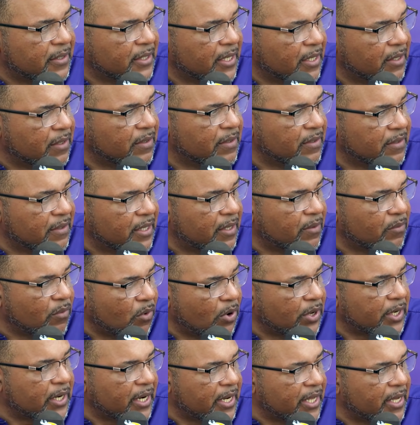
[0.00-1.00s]
than
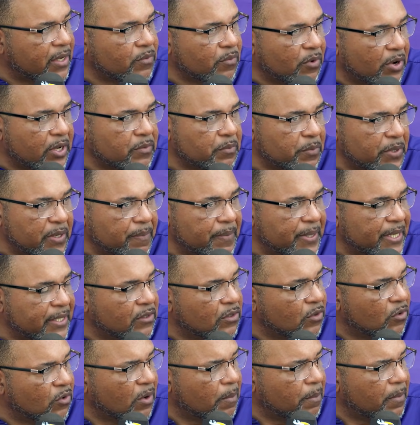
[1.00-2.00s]
what we've
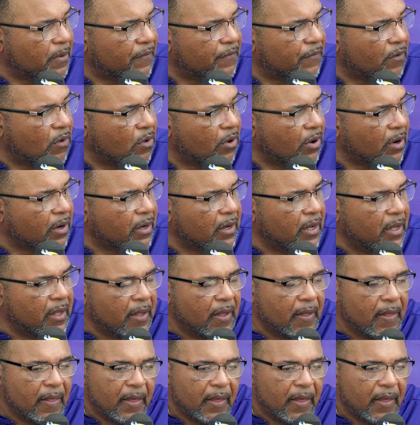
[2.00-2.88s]
been doing before.